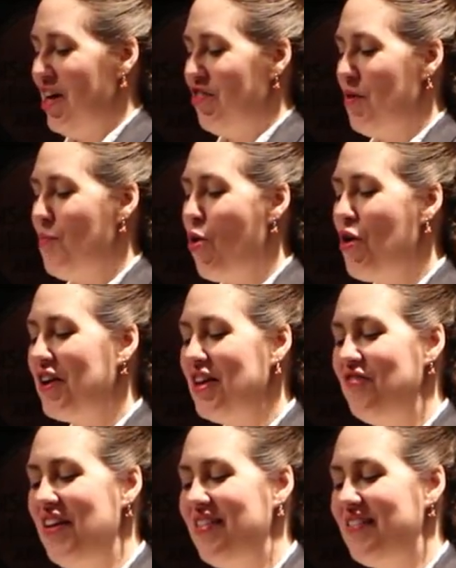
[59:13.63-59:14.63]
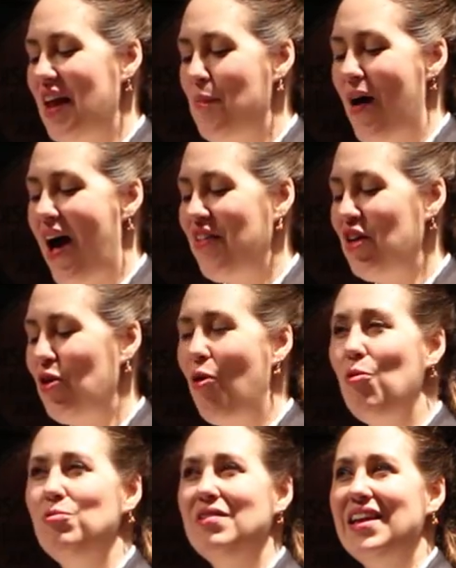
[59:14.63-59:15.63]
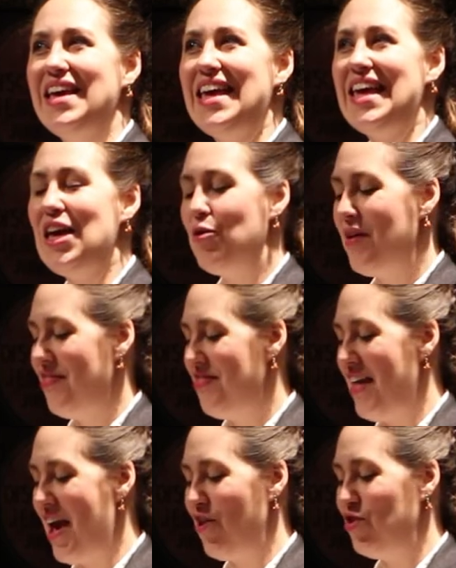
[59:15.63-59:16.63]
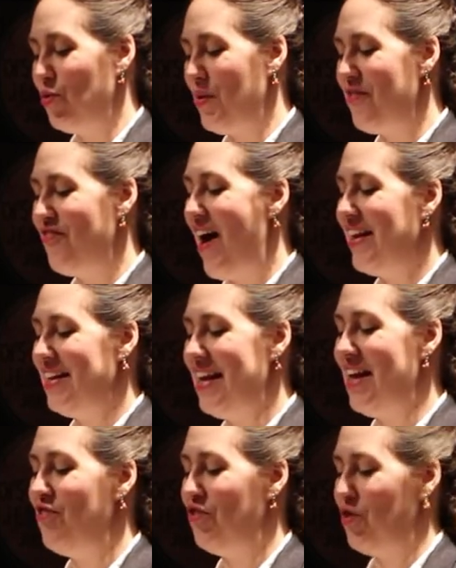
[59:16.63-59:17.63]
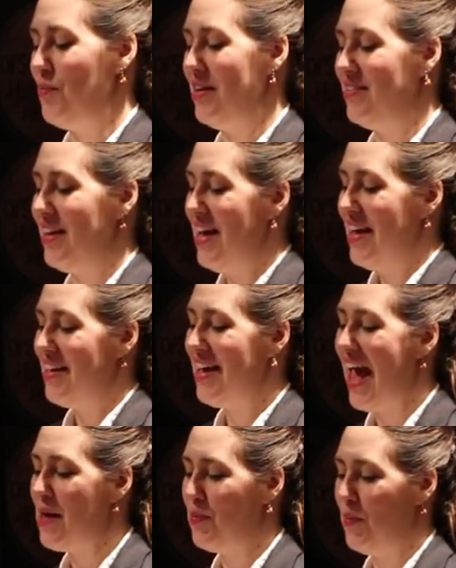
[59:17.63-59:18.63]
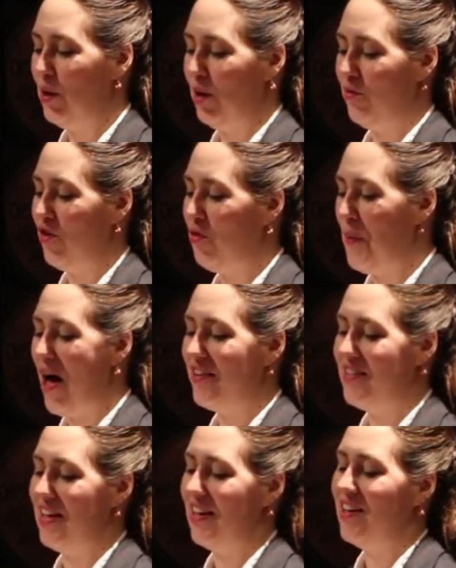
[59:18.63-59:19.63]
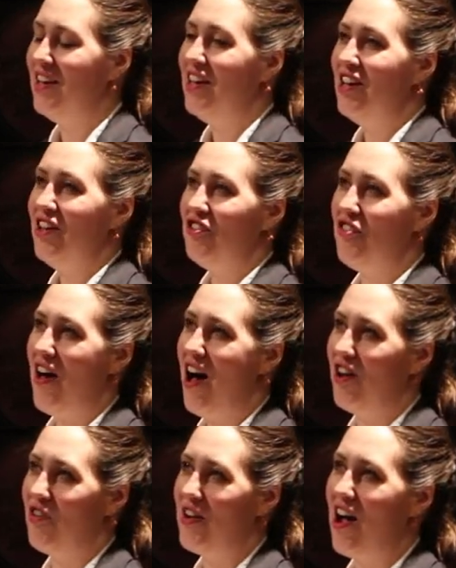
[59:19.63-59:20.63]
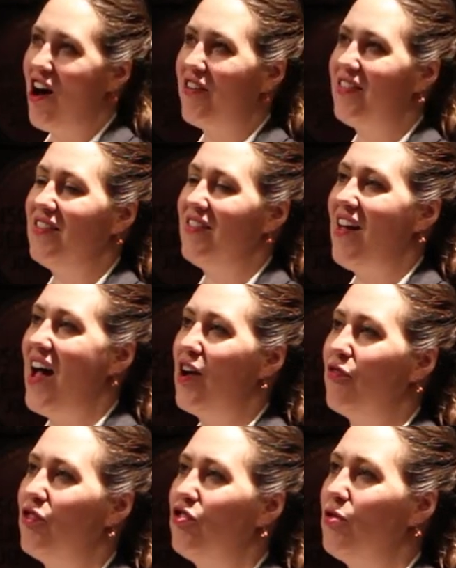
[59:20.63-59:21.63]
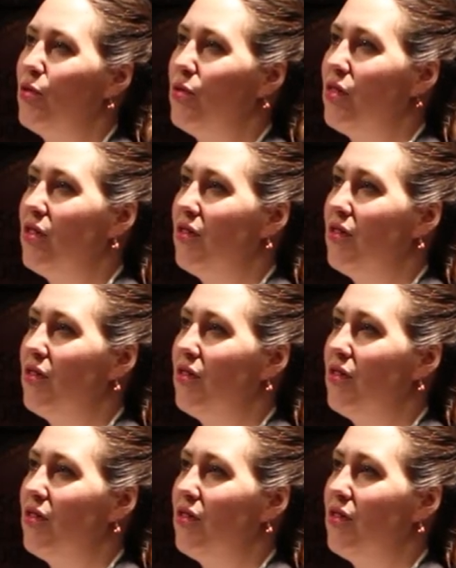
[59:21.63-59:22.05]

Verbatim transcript: the more convinced am I that only here and there do we find an instrument capable of responding to the hungry heart's desire for truth.